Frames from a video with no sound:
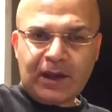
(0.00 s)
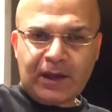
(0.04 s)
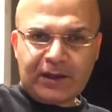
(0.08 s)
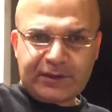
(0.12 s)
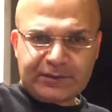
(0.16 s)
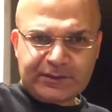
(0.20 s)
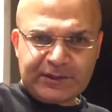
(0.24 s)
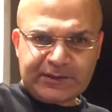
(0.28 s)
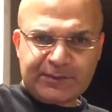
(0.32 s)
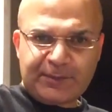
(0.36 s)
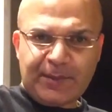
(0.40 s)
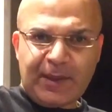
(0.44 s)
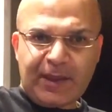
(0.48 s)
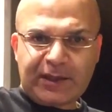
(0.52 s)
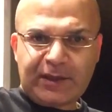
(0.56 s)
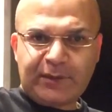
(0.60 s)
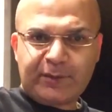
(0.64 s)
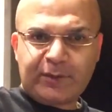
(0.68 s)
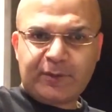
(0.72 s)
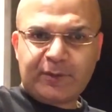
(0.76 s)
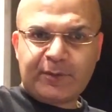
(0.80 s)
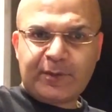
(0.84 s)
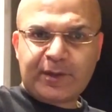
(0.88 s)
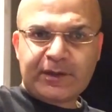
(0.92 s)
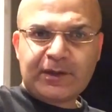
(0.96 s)
Just to back up a
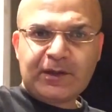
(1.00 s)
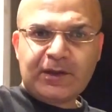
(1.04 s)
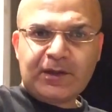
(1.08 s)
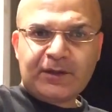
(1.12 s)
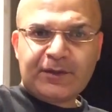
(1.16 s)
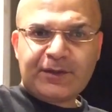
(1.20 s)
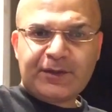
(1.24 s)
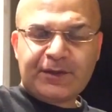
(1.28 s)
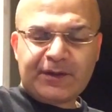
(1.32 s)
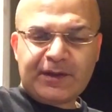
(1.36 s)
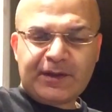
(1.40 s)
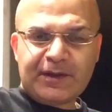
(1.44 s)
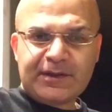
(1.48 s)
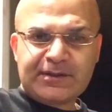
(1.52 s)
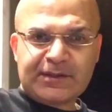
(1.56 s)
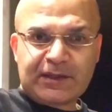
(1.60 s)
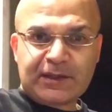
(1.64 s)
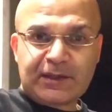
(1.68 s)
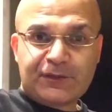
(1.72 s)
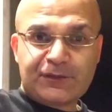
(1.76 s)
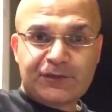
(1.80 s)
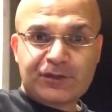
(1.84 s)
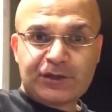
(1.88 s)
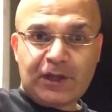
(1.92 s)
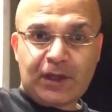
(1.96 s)
little bit, there is a
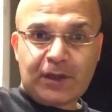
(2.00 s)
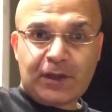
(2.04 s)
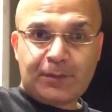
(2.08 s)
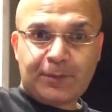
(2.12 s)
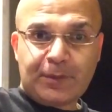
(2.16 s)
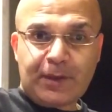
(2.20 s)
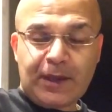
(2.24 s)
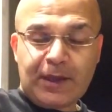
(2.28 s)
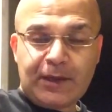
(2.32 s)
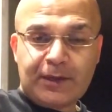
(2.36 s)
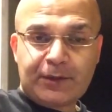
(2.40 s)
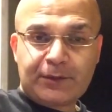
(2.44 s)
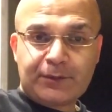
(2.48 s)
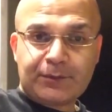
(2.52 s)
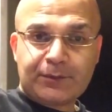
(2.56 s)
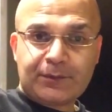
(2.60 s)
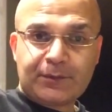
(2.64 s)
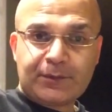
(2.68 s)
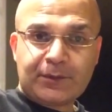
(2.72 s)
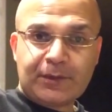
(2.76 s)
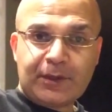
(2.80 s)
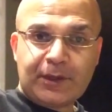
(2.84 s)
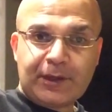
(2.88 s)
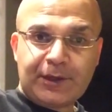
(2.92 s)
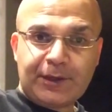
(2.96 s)
gift shop
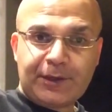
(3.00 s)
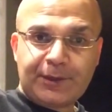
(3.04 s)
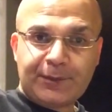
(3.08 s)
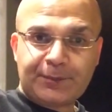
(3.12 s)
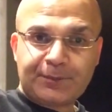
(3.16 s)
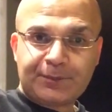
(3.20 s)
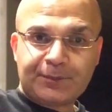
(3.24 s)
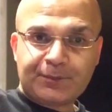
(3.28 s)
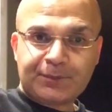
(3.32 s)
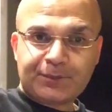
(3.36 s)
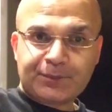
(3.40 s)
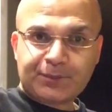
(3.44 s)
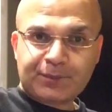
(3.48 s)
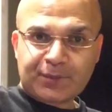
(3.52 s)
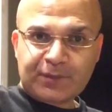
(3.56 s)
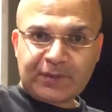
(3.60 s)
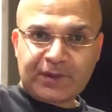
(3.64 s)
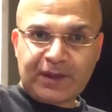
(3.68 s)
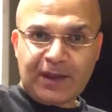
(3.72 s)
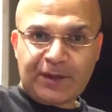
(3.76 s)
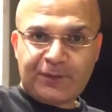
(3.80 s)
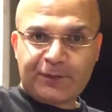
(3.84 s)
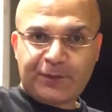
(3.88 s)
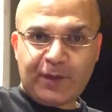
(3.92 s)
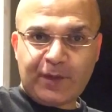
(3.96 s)
and
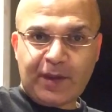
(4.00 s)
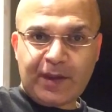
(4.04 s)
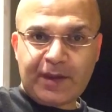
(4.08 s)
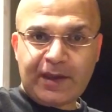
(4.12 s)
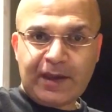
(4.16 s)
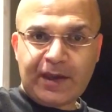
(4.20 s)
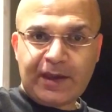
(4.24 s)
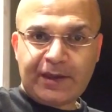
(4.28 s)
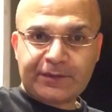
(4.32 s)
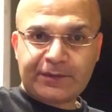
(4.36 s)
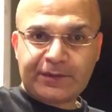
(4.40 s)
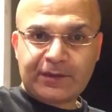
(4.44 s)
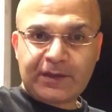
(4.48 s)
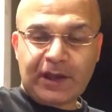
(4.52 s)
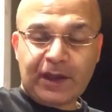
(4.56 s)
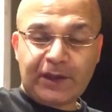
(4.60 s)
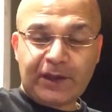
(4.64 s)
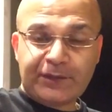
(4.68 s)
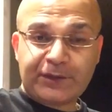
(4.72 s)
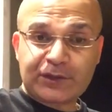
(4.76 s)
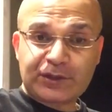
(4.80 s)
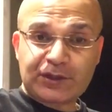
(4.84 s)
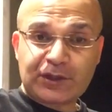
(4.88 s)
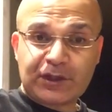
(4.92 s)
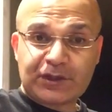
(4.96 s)
cafe at the
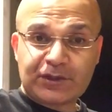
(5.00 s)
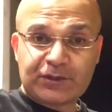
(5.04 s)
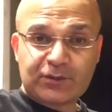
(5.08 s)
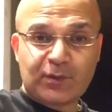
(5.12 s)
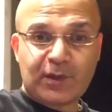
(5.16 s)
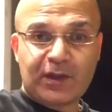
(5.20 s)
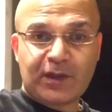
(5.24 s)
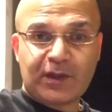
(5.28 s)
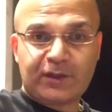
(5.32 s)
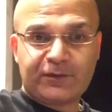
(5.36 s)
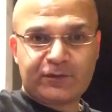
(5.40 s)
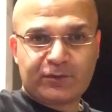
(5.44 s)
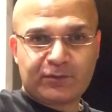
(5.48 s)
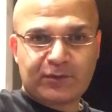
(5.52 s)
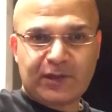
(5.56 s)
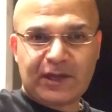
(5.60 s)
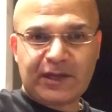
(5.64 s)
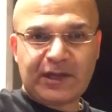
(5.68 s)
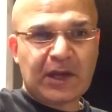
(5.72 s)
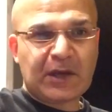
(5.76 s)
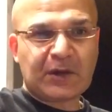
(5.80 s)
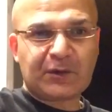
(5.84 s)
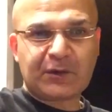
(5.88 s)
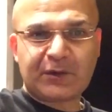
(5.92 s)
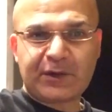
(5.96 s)
Ateşgah as well if you get
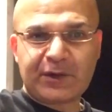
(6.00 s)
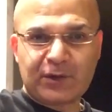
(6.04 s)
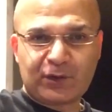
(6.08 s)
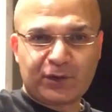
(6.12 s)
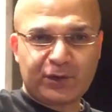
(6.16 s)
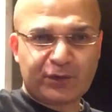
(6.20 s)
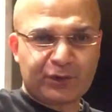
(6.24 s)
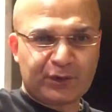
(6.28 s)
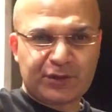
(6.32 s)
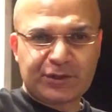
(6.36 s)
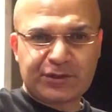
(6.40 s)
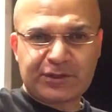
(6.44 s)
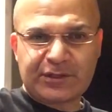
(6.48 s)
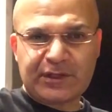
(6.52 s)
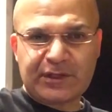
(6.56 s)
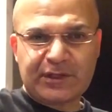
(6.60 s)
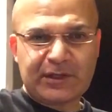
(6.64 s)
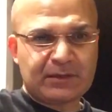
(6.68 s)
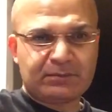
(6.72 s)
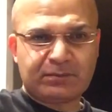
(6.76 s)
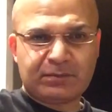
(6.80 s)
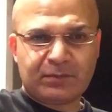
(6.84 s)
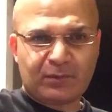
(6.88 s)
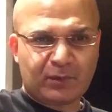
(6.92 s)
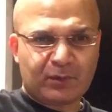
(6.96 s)
hungry or thirsty
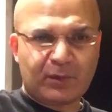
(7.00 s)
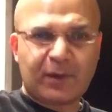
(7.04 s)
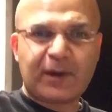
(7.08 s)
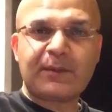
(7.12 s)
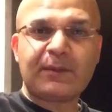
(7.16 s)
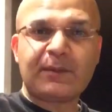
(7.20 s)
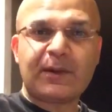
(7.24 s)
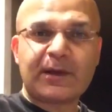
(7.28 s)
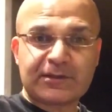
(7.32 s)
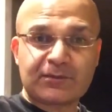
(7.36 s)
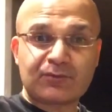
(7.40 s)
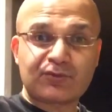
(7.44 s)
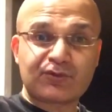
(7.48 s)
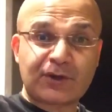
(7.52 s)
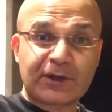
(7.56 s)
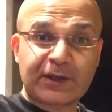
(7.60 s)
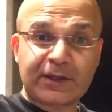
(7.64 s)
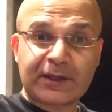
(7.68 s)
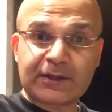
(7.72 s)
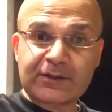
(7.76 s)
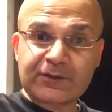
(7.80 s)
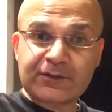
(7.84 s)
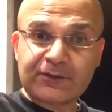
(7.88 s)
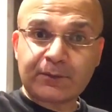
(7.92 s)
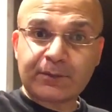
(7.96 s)
or want to buy some
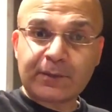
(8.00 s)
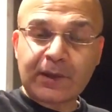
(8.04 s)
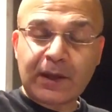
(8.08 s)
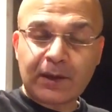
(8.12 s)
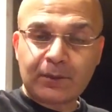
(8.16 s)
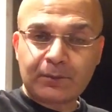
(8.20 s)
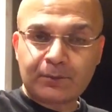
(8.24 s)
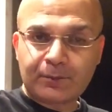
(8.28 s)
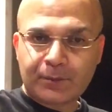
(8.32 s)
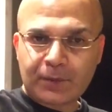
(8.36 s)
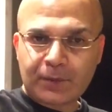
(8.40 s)
trinkets from there.